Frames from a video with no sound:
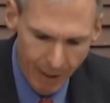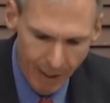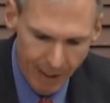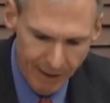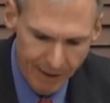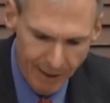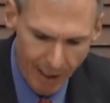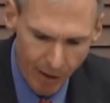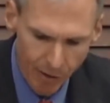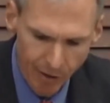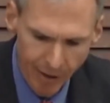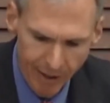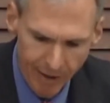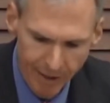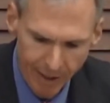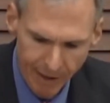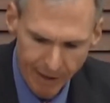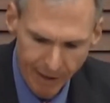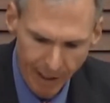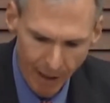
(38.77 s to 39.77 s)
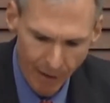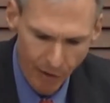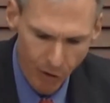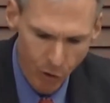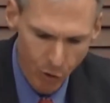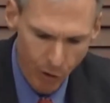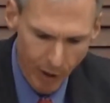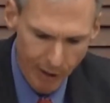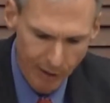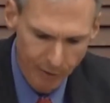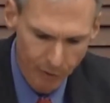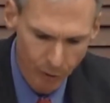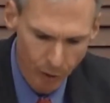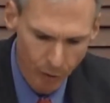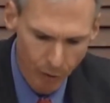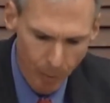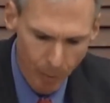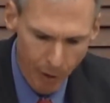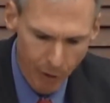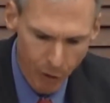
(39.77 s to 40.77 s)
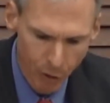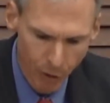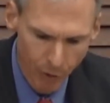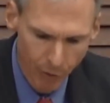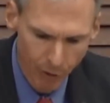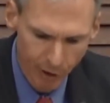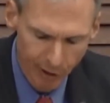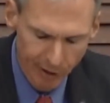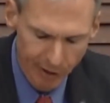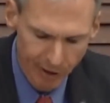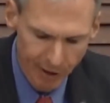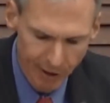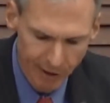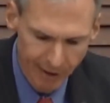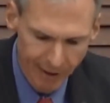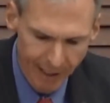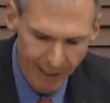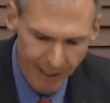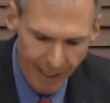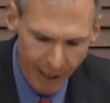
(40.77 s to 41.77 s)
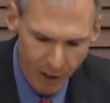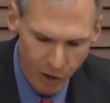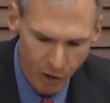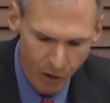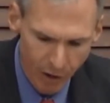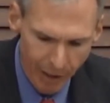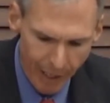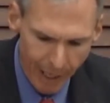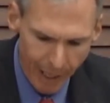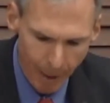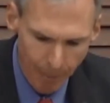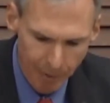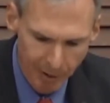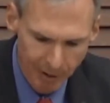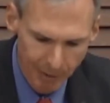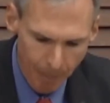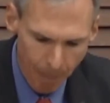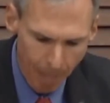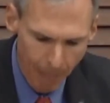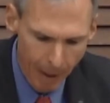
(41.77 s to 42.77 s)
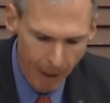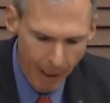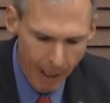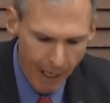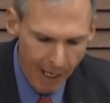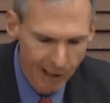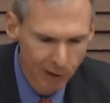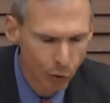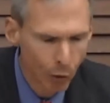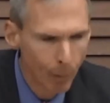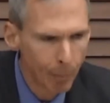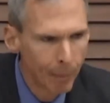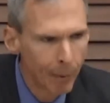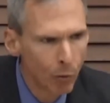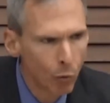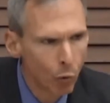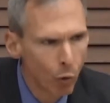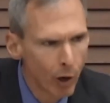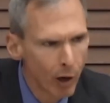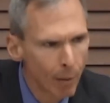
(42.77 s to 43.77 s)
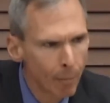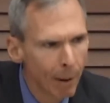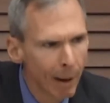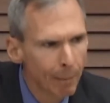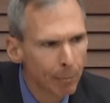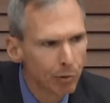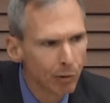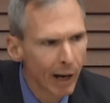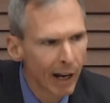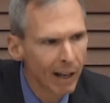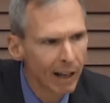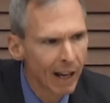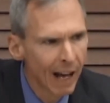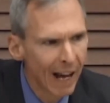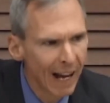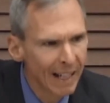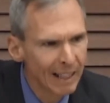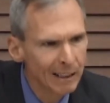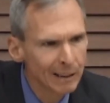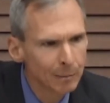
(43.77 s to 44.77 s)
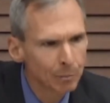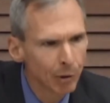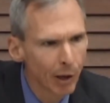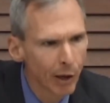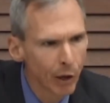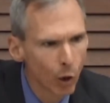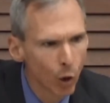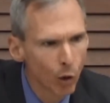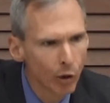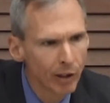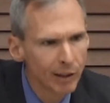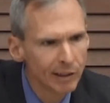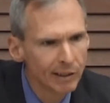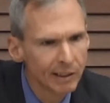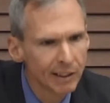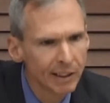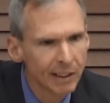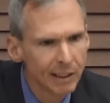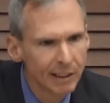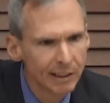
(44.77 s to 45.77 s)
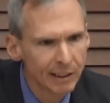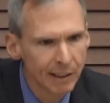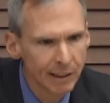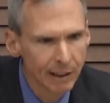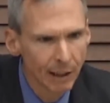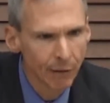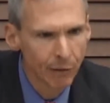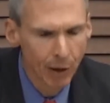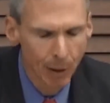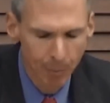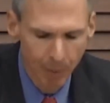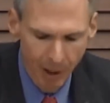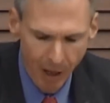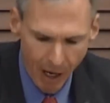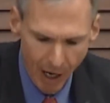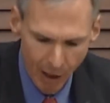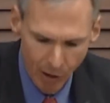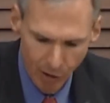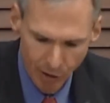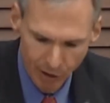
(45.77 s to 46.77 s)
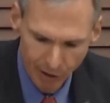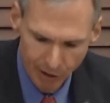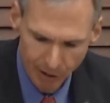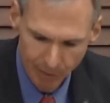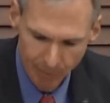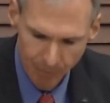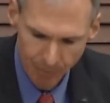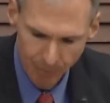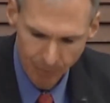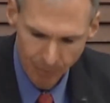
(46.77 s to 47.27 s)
Accelerating technology transfer from our universities and national labs has been one of my highest priorities since I've come to Congress.